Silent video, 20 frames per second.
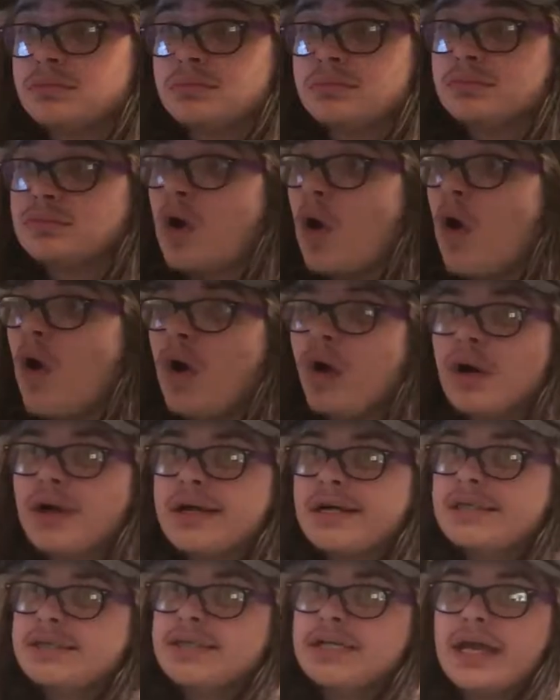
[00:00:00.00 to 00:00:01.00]
Or
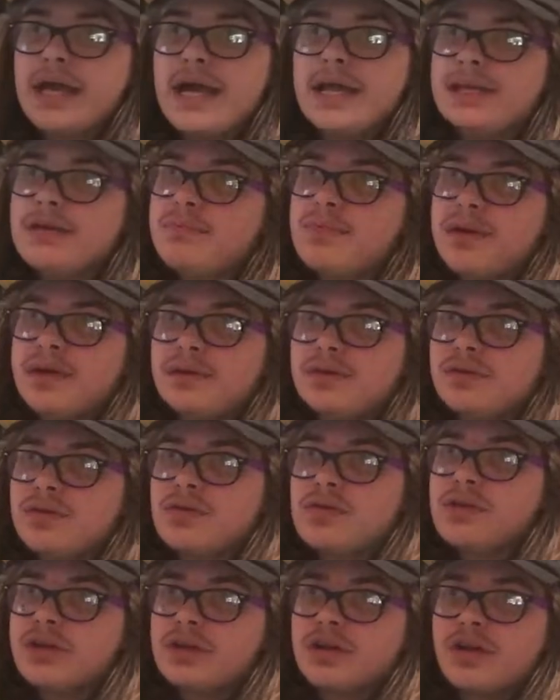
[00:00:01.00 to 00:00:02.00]
today,
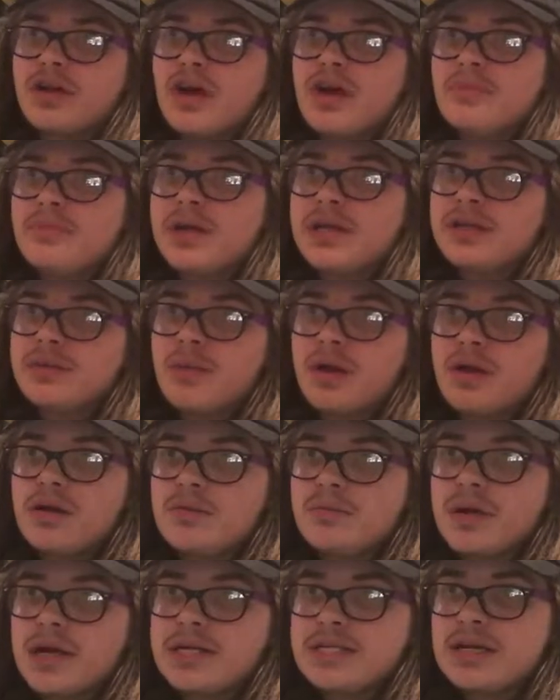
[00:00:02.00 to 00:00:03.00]
or it could already be tomorrow
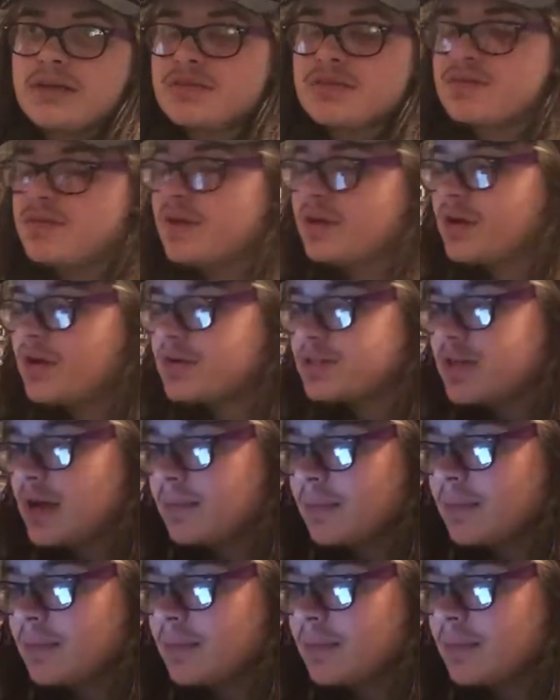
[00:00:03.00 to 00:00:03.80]
by the time this video goes up.